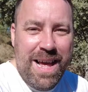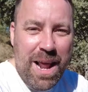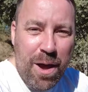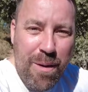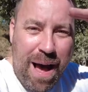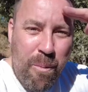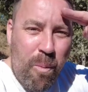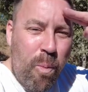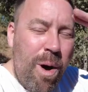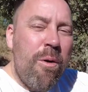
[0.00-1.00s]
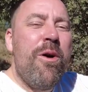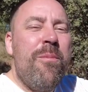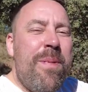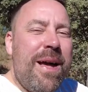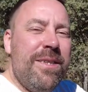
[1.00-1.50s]
Hello and
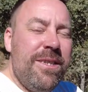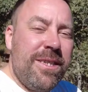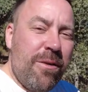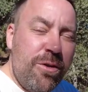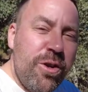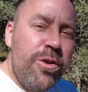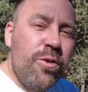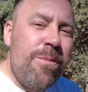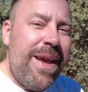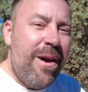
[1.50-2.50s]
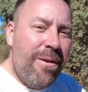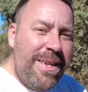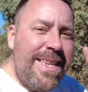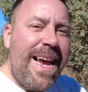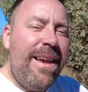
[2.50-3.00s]
welcome back to the channel. You join me on
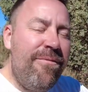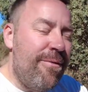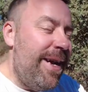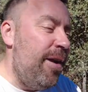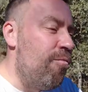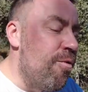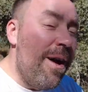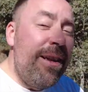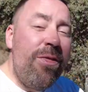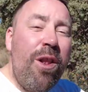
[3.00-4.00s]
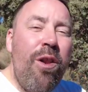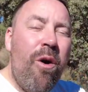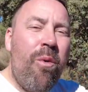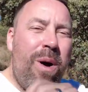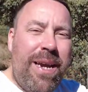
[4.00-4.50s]
day three, riding the
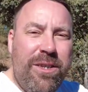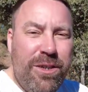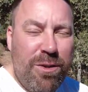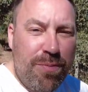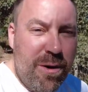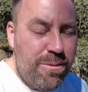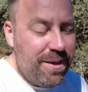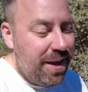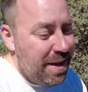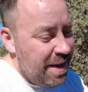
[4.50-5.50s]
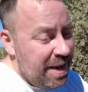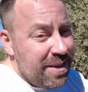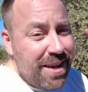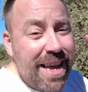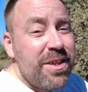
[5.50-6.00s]
long way to Gibraltar.
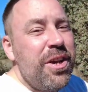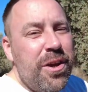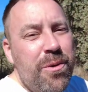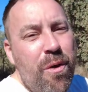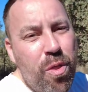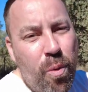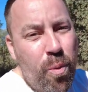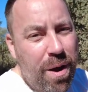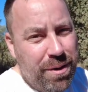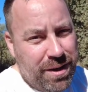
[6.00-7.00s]
So let's cue the Weld